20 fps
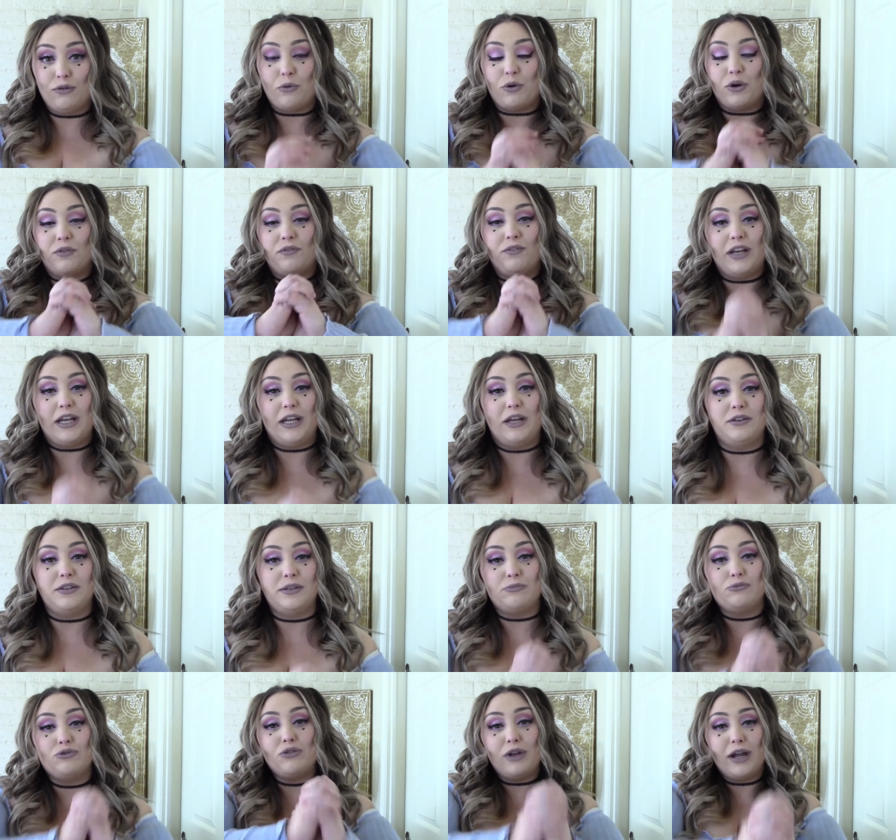more videos.
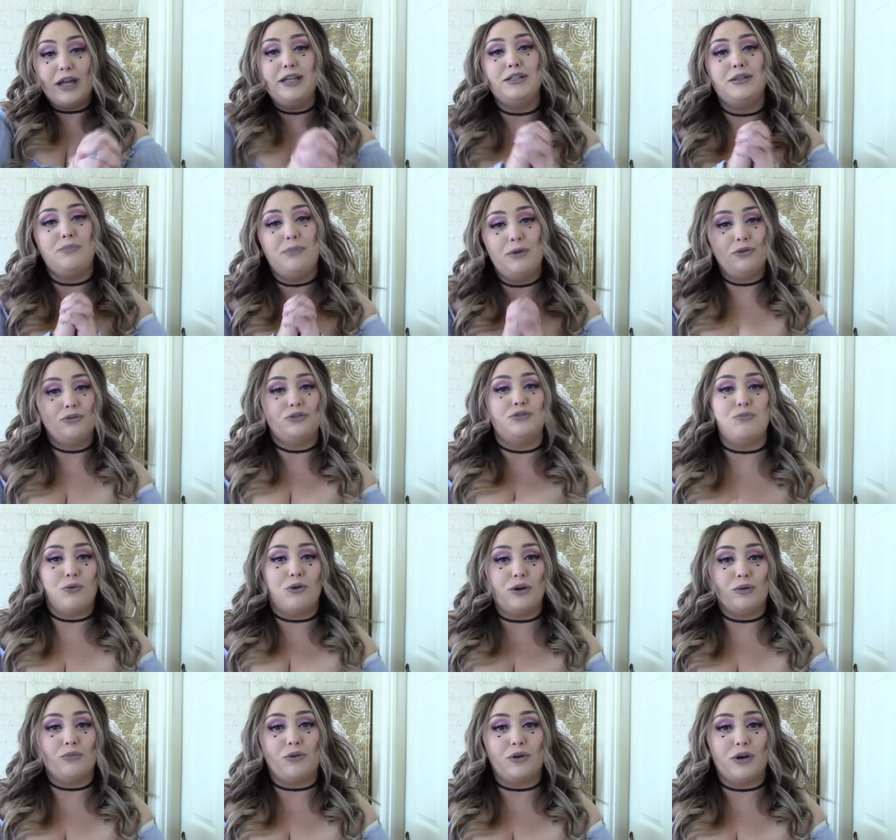I'm trying to post
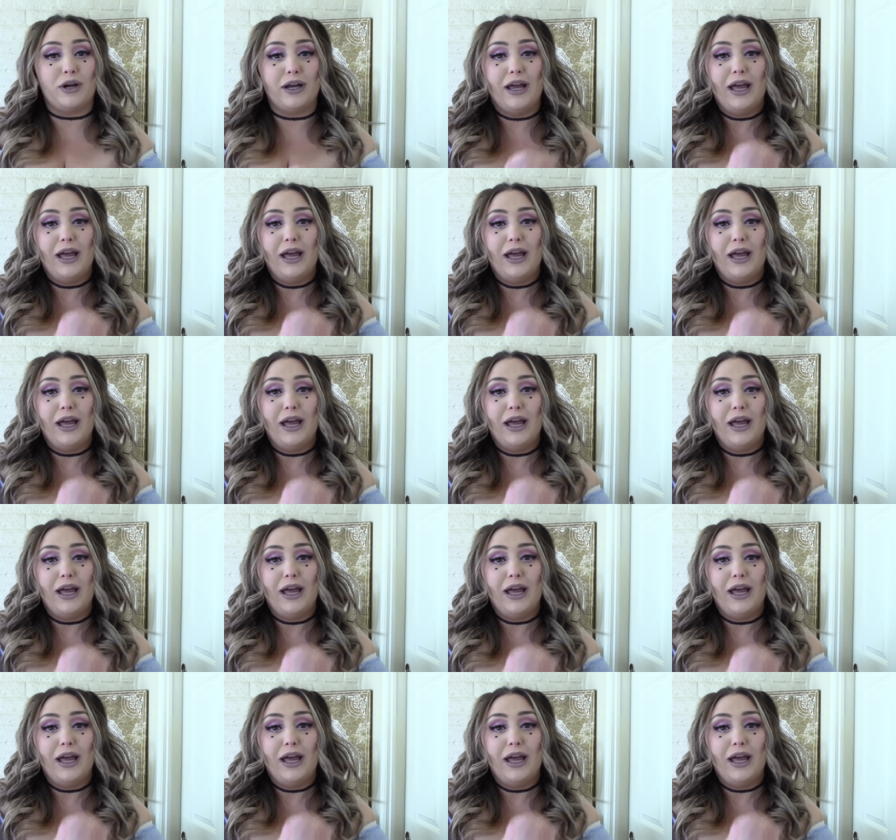more and more.